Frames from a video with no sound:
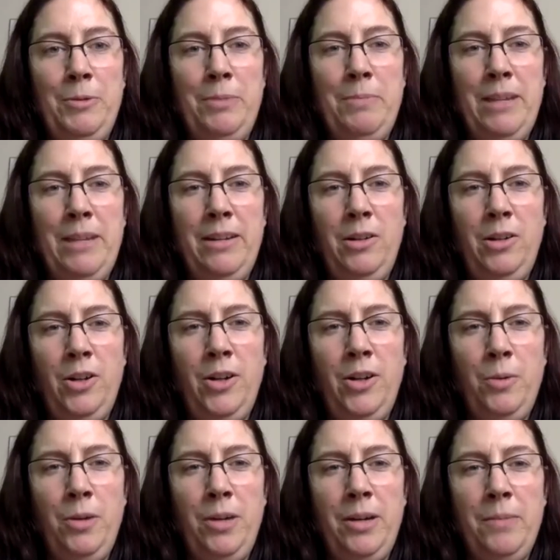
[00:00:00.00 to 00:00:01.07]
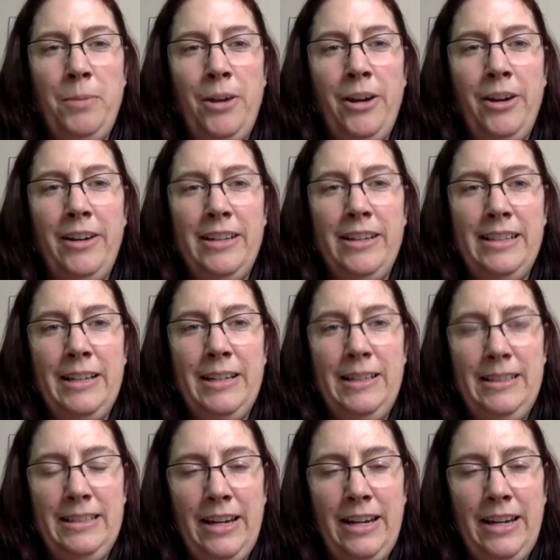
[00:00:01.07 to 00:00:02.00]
my current work in progress, I